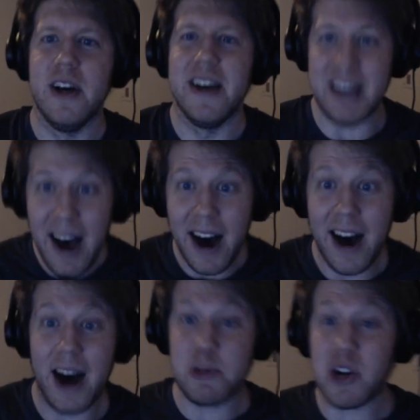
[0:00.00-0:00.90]
Yeah,
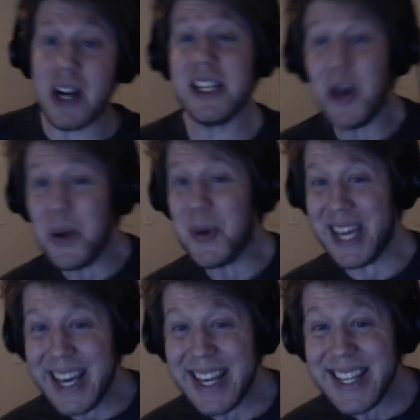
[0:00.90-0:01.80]
I'm trying to tell you what
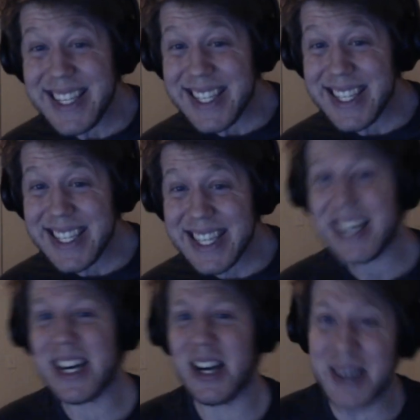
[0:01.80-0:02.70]
is.
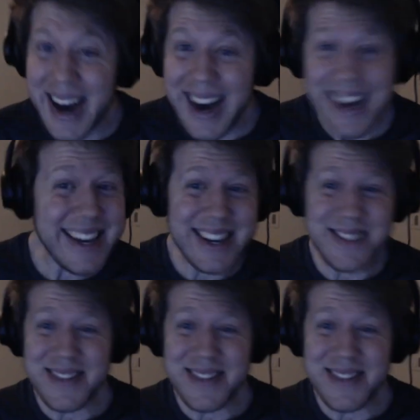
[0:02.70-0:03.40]
Okay, I'm